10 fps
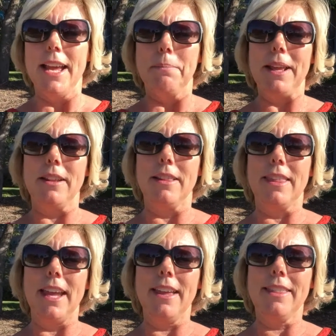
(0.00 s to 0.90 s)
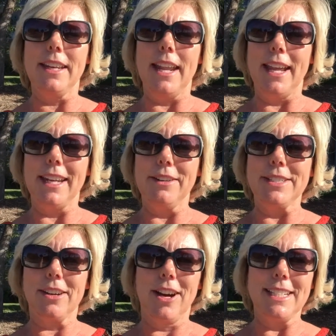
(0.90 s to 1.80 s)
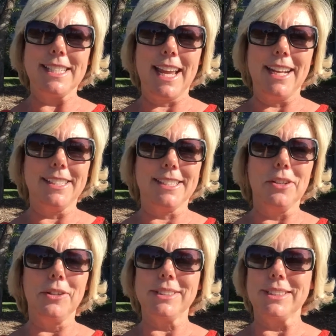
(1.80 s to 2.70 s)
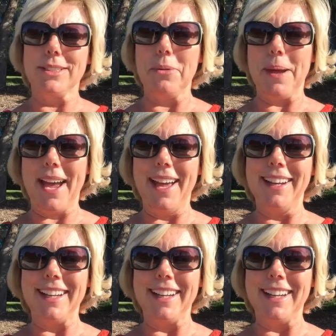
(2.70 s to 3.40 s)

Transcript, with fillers: but they're the negative sides and it's not so bad